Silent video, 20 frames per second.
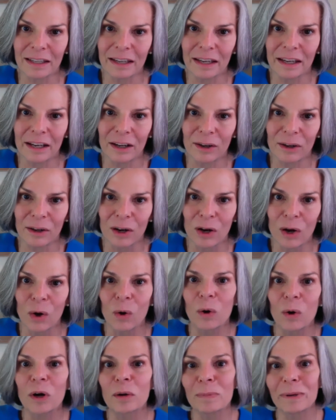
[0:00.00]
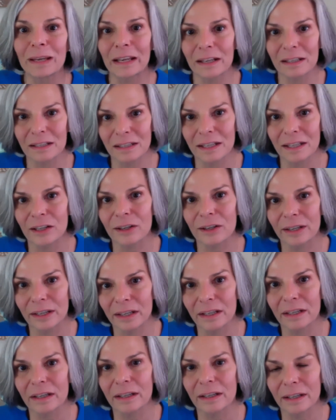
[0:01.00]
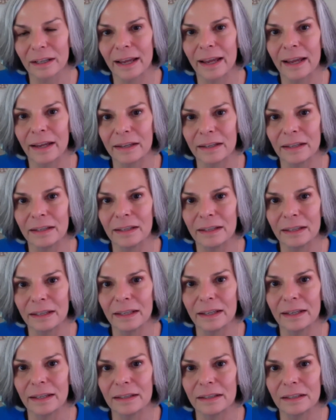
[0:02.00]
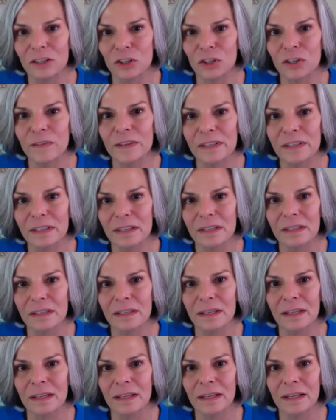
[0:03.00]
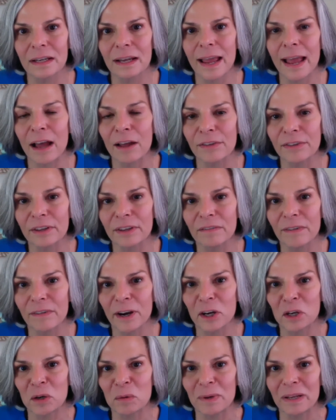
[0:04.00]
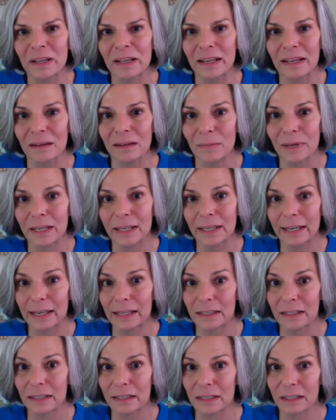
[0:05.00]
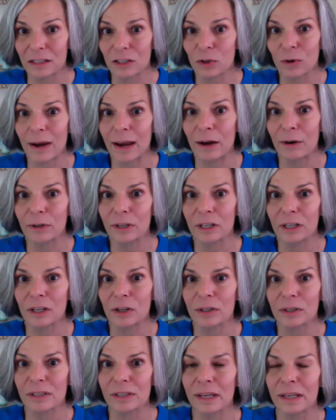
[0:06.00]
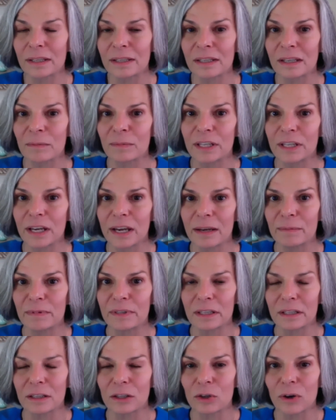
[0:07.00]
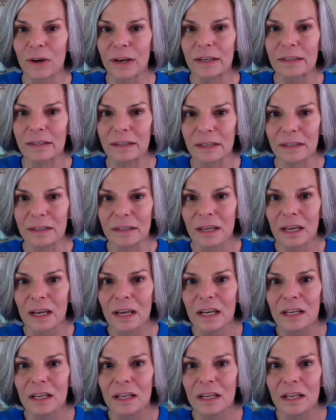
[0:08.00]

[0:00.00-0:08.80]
care, or because they're ill and need services in a health environment that in many cases is crowded or sometimes in crisis.